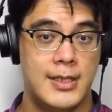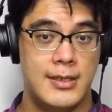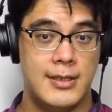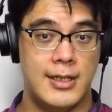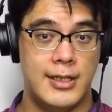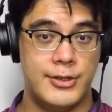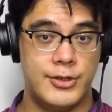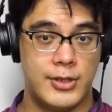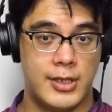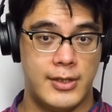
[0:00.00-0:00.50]

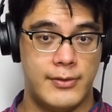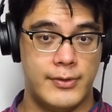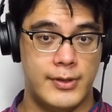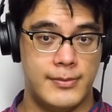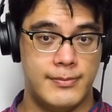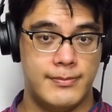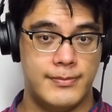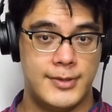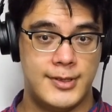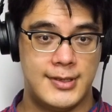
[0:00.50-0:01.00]
a genre,
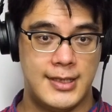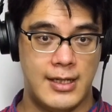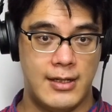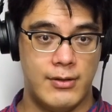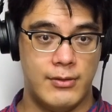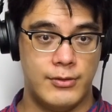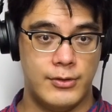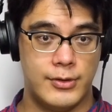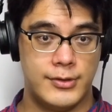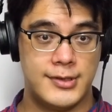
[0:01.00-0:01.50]

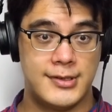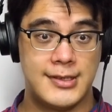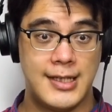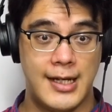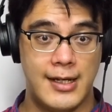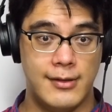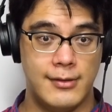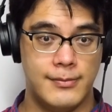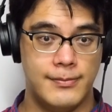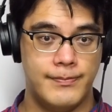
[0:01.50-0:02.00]
sound, or
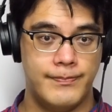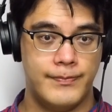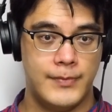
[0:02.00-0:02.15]
style.